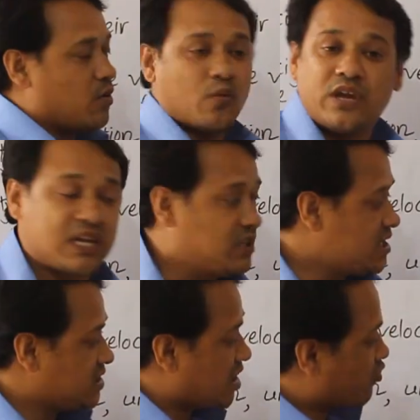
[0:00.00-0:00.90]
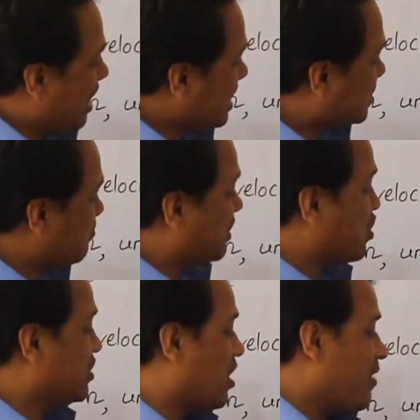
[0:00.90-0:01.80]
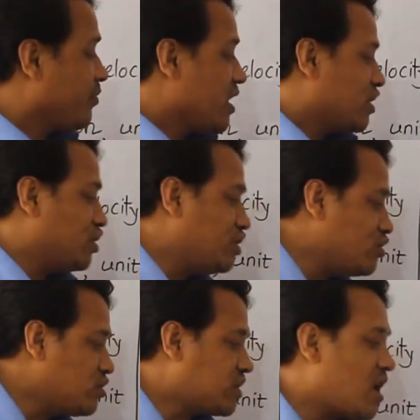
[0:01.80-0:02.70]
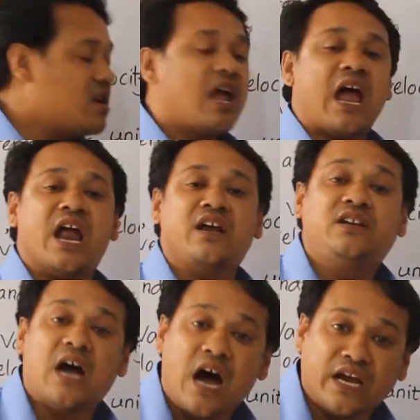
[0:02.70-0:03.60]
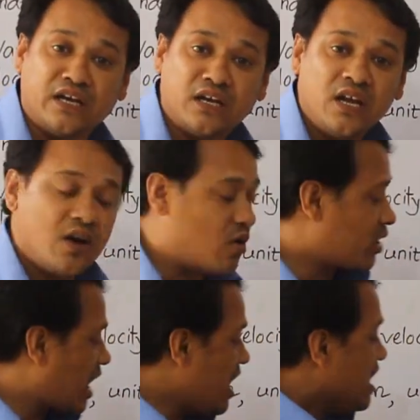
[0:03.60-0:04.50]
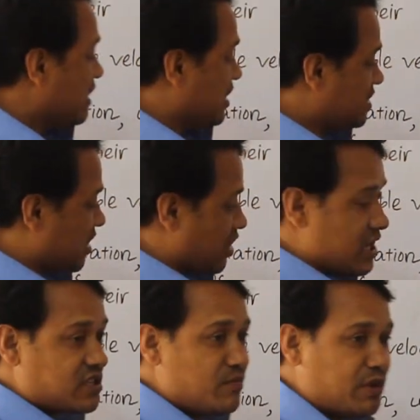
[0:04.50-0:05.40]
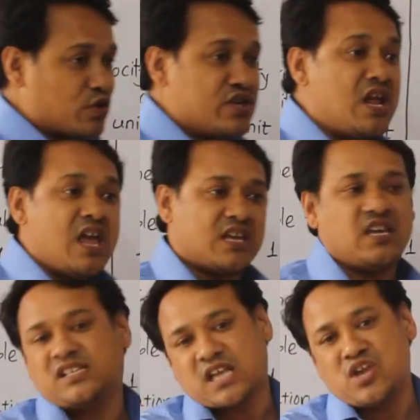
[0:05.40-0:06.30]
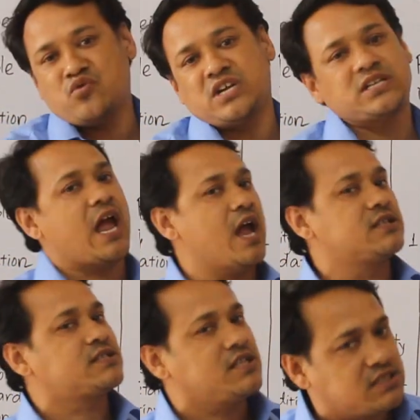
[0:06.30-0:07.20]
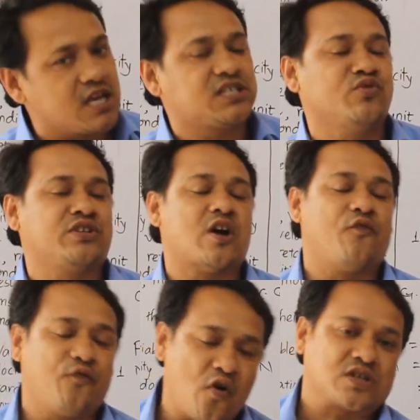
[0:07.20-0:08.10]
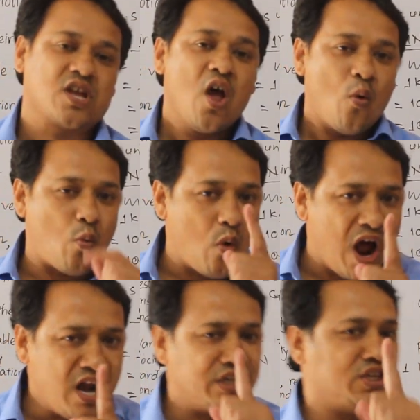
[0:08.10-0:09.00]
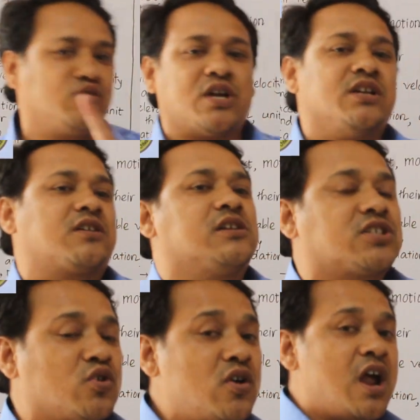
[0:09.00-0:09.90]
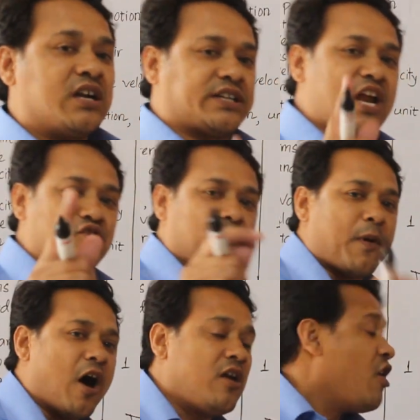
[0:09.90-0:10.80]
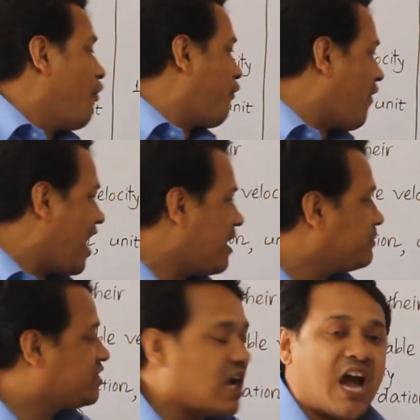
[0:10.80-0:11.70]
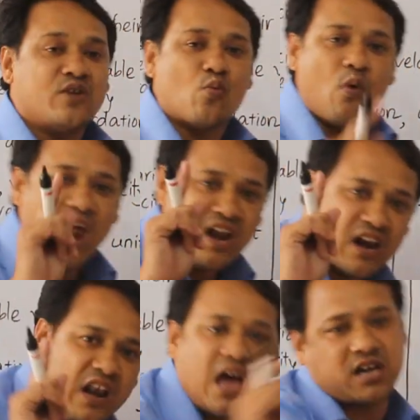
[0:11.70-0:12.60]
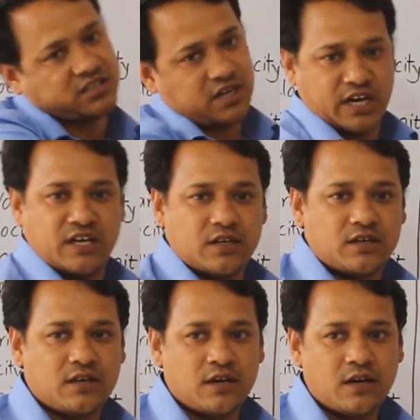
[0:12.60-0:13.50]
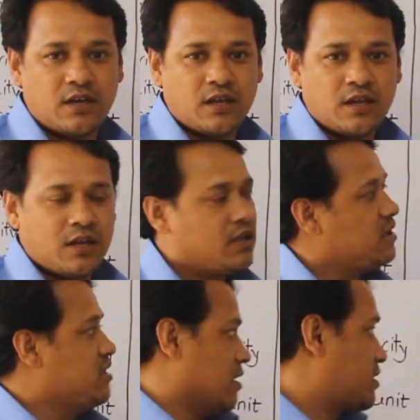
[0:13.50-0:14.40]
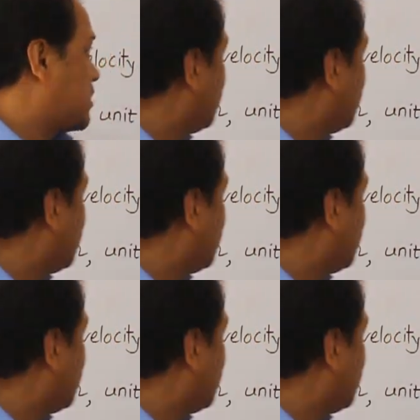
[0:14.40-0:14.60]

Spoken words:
this is the relation between the Newton and dyne. Okay, this is the relation between SI unit and CGS unit of force. 1 Newton equals to 10 to the power 5 dyne, 1 lakh dyne. Yes.